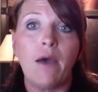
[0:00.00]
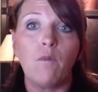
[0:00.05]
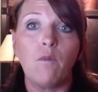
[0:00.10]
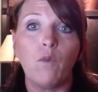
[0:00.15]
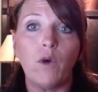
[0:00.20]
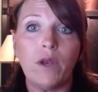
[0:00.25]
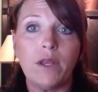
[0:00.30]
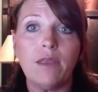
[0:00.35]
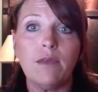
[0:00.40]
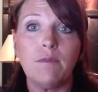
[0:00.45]

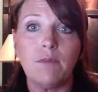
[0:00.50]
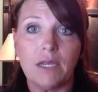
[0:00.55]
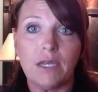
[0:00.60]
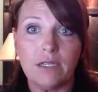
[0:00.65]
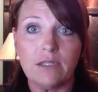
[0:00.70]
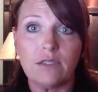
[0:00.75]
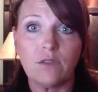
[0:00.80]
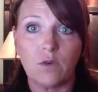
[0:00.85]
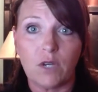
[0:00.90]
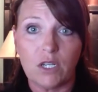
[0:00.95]
One of the
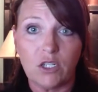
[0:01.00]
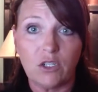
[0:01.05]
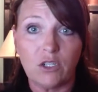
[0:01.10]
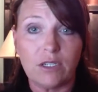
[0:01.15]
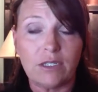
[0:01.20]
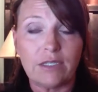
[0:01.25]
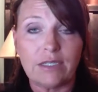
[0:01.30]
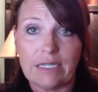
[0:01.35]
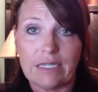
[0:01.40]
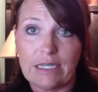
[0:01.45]
biggest
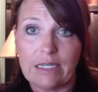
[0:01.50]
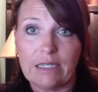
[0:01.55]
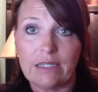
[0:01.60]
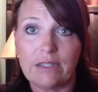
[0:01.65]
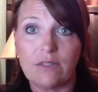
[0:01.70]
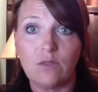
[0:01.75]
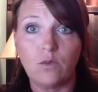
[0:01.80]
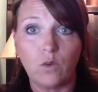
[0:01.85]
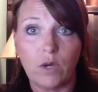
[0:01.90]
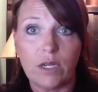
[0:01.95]
questions
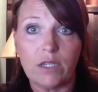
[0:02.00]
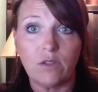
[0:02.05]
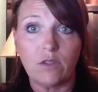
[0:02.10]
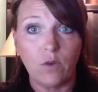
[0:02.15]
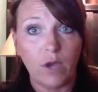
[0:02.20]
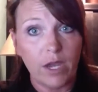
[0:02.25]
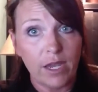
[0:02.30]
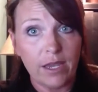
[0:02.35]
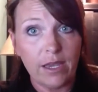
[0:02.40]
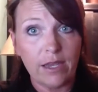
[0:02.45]
is, what do
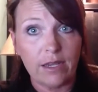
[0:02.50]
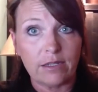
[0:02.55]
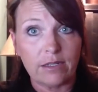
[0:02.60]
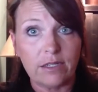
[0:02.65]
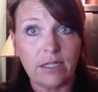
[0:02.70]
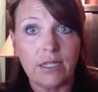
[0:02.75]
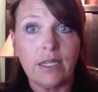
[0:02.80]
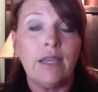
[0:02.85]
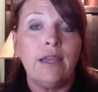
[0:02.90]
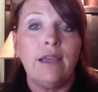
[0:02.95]
I
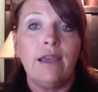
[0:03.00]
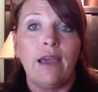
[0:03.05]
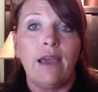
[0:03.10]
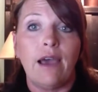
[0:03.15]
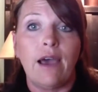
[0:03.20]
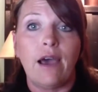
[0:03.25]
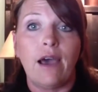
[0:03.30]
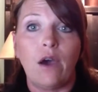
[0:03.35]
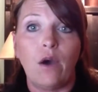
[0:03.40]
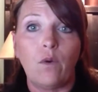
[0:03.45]
eat?
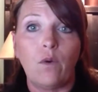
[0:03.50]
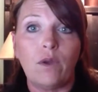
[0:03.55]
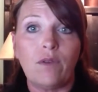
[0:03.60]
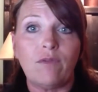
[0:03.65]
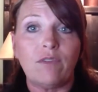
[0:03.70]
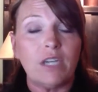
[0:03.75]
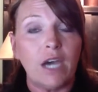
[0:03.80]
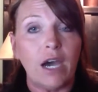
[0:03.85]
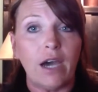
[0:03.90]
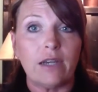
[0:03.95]
We've
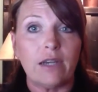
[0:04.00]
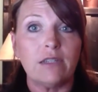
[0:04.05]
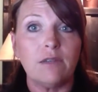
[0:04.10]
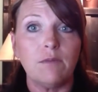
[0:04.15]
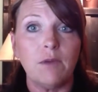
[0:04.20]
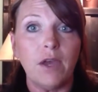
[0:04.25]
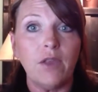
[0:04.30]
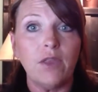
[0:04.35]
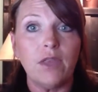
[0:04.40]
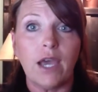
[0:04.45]
talked
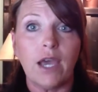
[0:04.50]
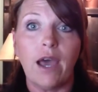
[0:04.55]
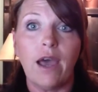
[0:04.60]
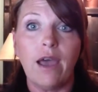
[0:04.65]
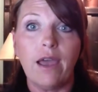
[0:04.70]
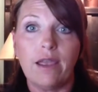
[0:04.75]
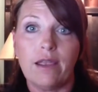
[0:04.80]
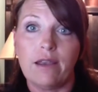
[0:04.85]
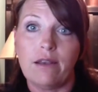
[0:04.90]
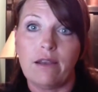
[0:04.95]
about
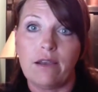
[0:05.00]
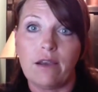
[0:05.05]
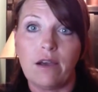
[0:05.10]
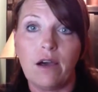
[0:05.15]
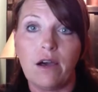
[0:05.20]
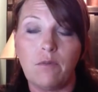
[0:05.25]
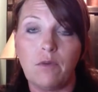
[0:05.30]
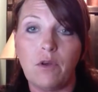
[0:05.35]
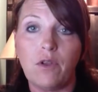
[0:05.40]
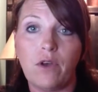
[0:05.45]
that in a
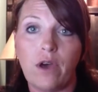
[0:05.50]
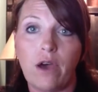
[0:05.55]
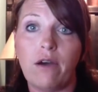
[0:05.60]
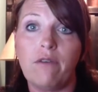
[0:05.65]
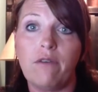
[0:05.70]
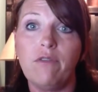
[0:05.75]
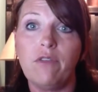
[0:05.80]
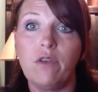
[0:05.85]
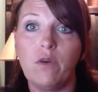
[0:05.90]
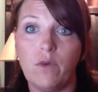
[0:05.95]
couple
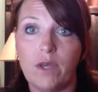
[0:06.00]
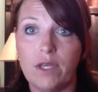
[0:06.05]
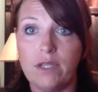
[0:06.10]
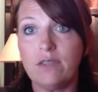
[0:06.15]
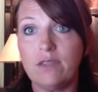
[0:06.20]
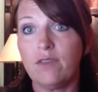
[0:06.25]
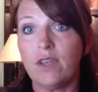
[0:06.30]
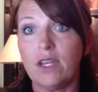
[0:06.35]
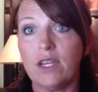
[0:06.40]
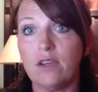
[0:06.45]
of the
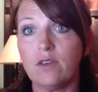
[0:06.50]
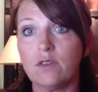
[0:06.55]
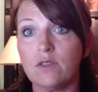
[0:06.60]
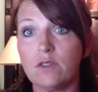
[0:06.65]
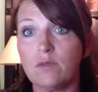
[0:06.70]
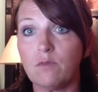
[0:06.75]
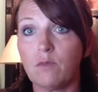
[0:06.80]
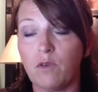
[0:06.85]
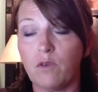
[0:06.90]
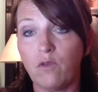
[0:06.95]
week's
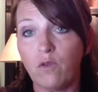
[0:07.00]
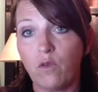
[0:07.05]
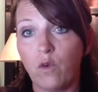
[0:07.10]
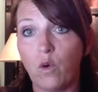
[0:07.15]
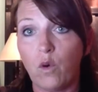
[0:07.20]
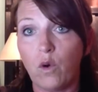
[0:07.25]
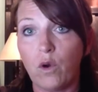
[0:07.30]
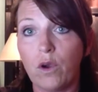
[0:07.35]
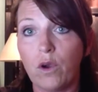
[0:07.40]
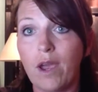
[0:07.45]
videos
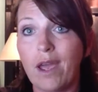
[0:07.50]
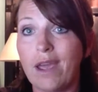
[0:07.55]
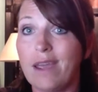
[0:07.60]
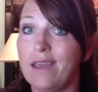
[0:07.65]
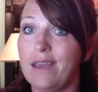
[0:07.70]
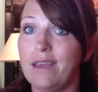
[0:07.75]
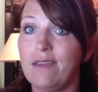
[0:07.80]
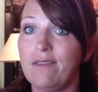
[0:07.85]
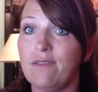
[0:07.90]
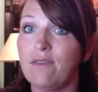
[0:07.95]
before. I
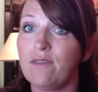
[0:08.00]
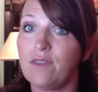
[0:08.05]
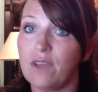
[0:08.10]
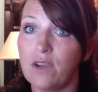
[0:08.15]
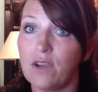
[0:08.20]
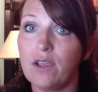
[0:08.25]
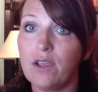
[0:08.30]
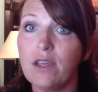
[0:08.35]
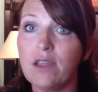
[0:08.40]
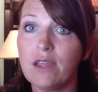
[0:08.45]
eat
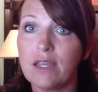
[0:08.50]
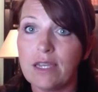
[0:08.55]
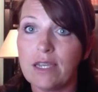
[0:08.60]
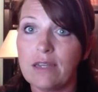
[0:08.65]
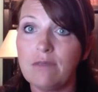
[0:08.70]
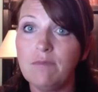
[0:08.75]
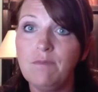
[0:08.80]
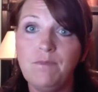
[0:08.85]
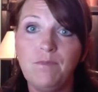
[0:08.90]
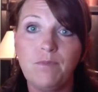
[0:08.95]
very
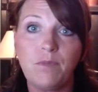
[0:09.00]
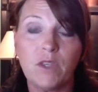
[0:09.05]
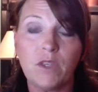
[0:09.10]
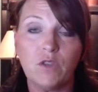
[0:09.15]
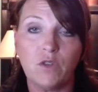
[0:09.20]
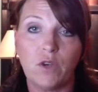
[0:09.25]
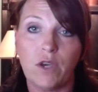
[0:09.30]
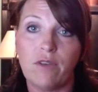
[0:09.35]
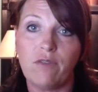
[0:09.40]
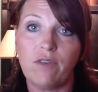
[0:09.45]
clean,
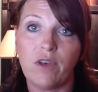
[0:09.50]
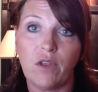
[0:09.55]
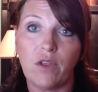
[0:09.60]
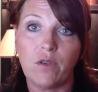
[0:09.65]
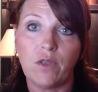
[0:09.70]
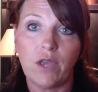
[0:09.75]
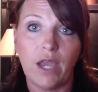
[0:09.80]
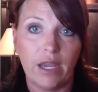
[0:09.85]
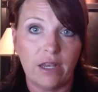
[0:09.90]
try to follow the